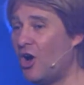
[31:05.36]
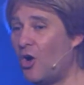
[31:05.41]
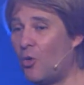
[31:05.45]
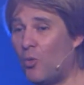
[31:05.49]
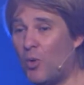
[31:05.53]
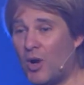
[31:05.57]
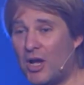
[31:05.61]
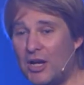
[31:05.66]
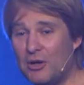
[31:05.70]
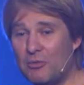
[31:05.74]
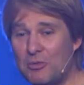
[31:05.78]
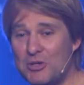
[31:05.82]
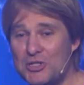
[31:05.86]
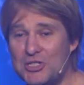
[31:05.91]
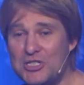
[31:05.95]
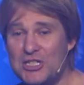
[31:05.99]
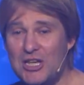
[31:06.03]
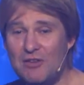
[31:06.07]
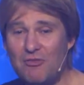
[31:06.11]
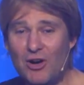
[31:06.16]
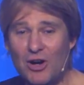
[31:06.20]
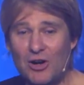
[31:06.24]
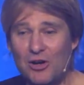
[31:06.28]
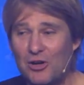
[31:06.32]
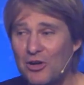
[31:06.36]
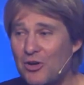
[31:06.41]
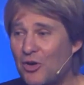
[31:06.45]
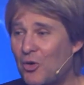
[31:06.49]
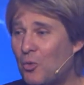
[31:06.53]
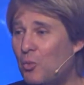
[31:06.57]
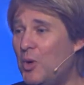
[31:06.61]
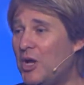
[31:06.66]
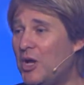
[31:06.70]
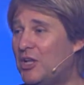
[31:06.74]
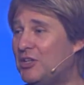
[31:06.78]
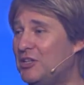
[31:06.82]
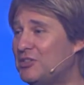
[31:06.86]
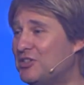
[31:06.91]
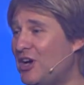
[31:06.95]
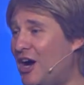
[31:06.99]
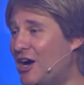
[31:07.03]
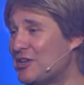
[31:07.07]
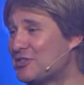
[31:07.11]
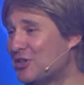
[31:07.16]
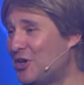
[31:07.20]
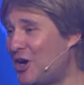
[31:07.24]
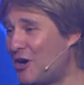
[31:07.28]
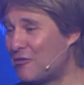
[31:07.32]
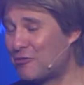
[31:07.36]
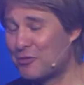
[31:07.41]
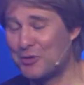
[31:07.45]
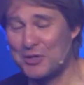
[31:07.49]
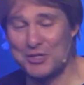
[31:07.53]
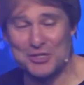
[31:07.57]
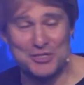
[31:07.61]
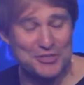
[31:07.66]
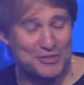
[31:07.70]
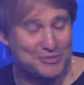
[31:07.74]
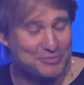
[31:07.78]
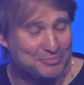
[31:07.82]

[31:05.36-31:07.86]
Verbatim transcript: we're going to receive our weekly tithes and offerings.